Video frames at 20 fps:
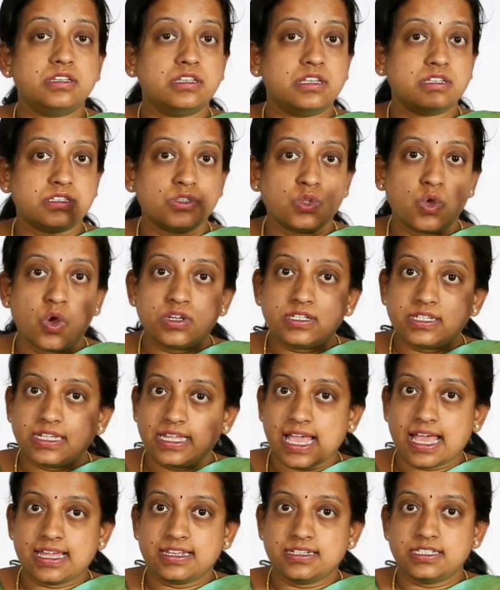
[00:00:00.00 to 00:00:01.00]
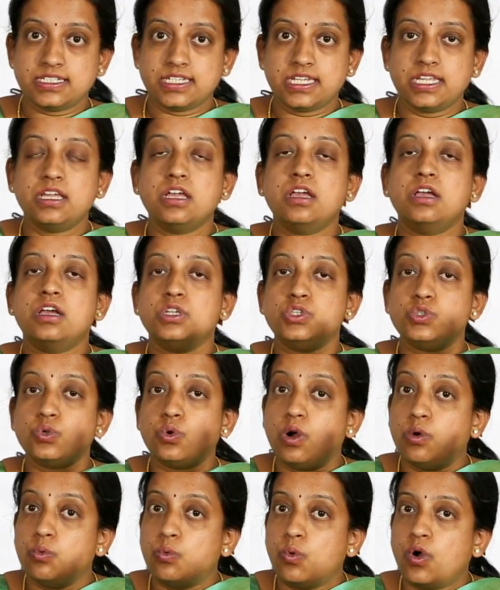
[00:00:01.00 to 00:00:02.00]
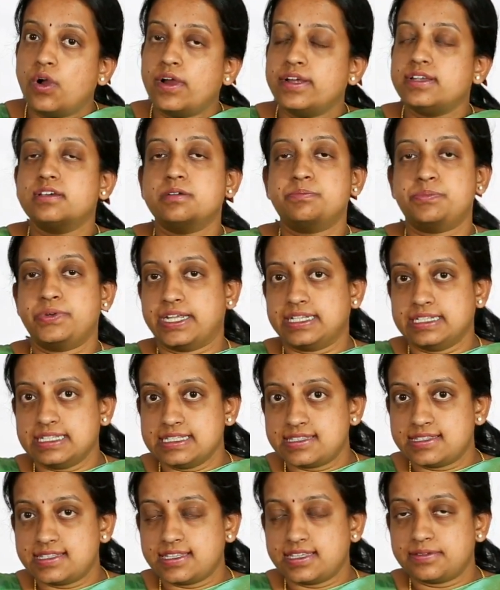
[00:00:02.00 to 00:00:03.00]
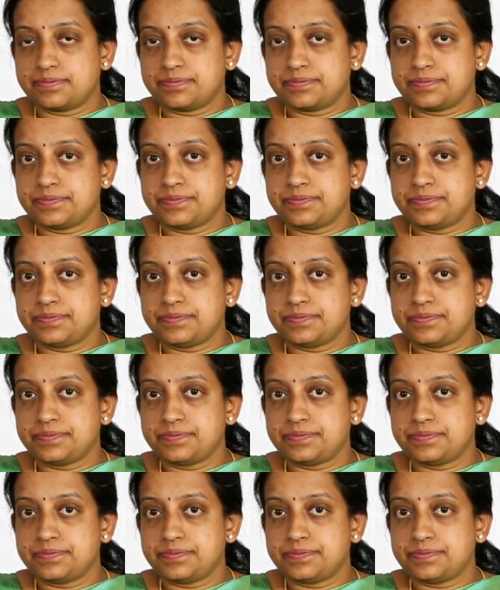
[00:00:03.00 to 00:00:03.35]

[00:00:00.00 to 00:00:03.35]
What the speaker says: does not guarantee to avoid a pregnancy.